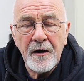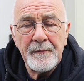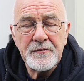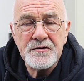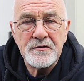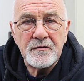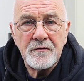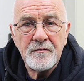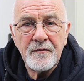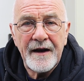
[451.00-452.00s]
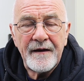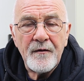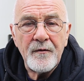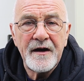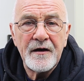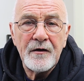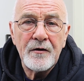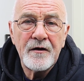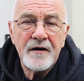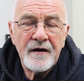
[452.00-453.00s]
up to. Well, we can
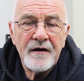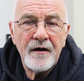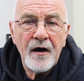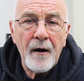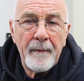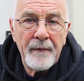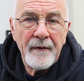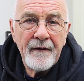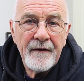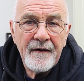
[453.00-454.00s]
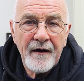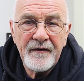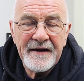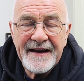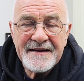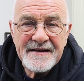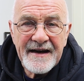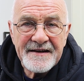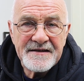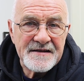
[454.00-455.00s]
look up on the
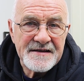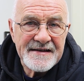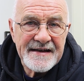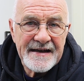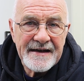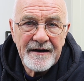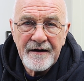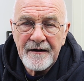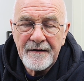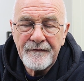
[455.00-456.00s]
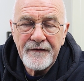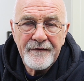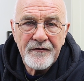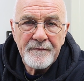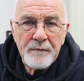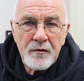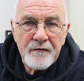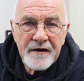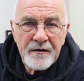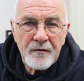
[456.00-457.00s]
internet to see our favorite
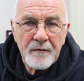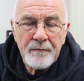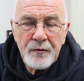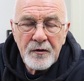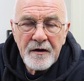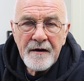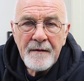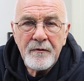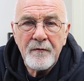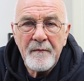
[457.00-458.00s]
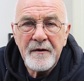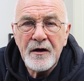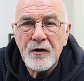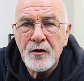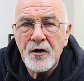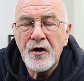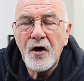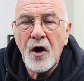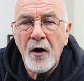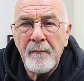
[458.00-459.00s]
movie or book, but when we look
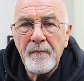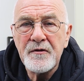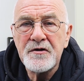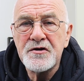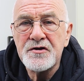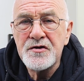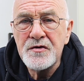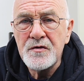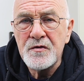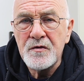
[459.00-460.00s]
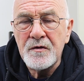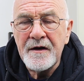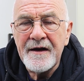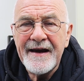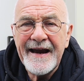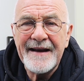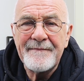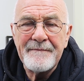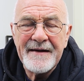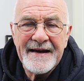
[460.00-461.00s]
up to, it
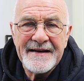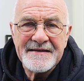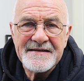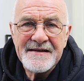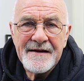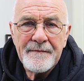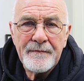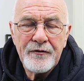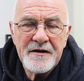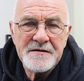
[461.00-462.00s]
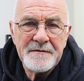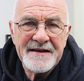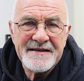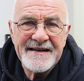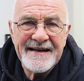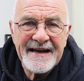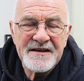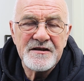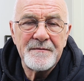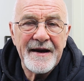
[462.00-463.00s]
means principally to get
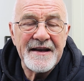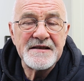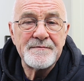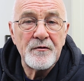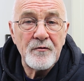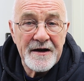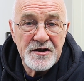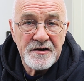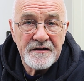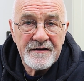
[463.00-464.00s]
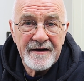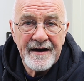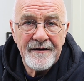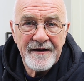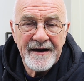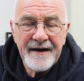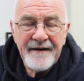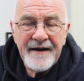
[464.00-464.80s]
some inspiration. Yeah, okay.